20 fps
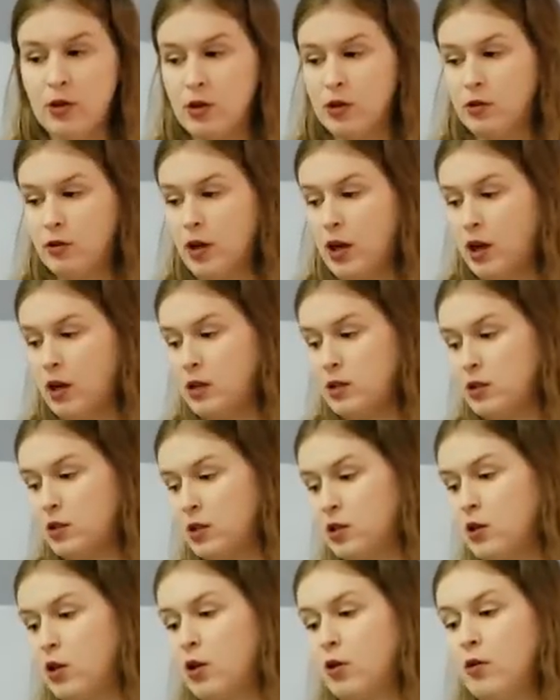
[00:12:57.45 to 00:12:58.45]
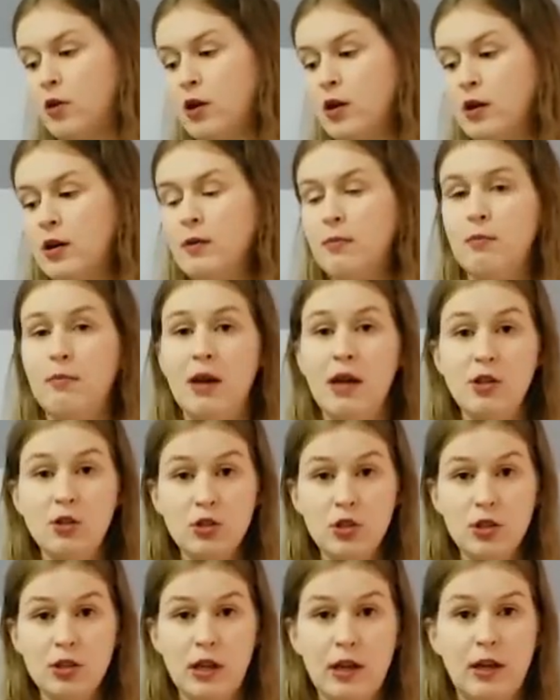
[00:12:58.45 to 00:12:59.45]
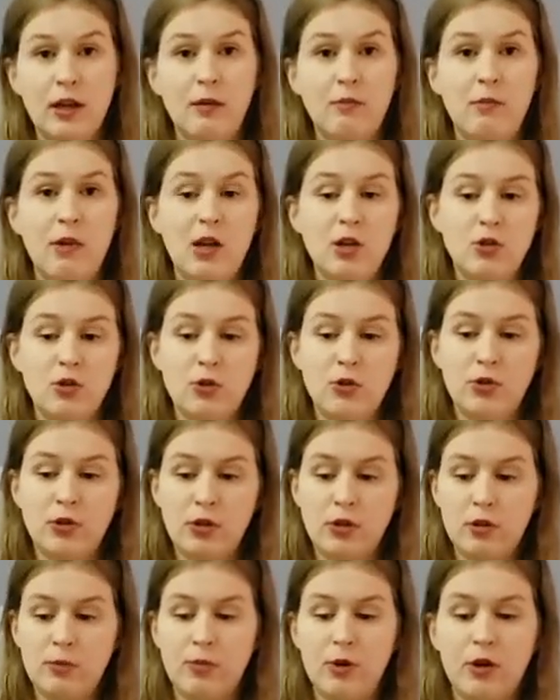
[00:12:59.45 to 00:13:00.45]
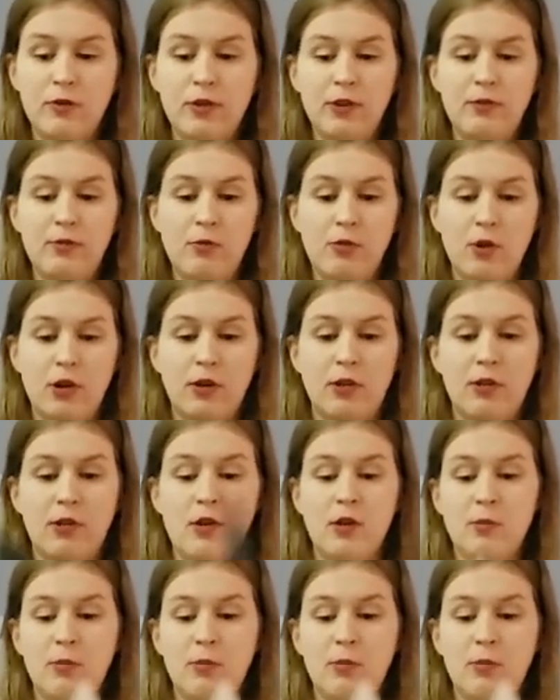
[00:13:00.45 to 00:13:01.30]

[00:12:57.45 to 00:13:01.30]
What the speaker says: Okay, it's going to go major second, major third, perfect fourth,